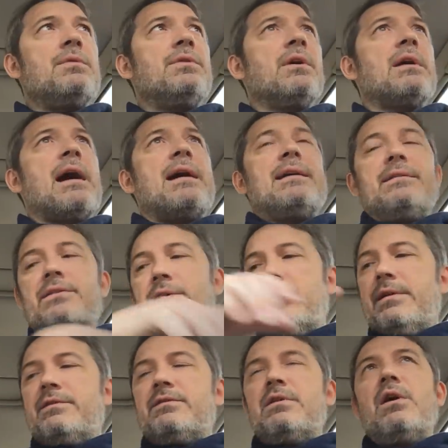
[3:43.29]
There, I,
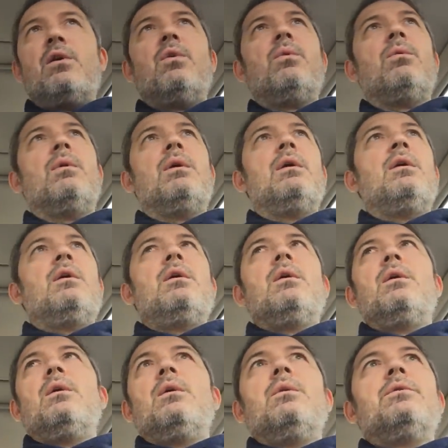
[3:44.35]
there is no,
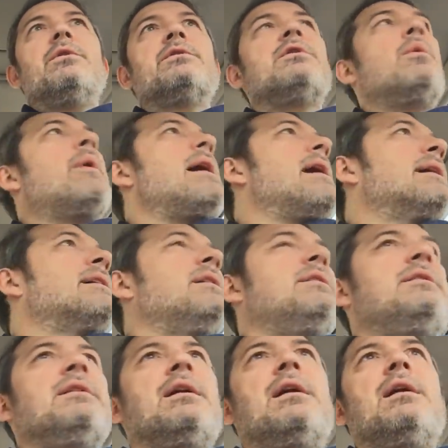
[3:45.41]
there's no way I
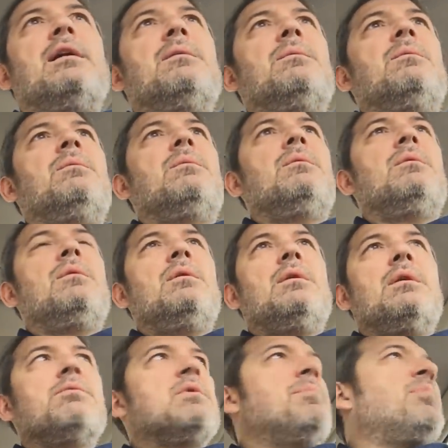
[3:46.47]
could uh,
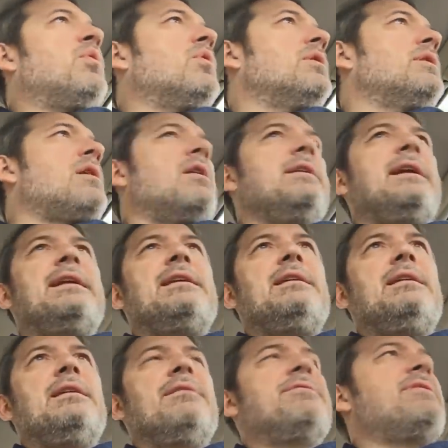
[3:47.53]
report on
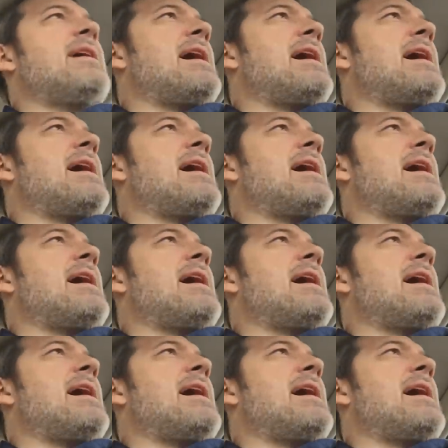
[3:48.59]
any of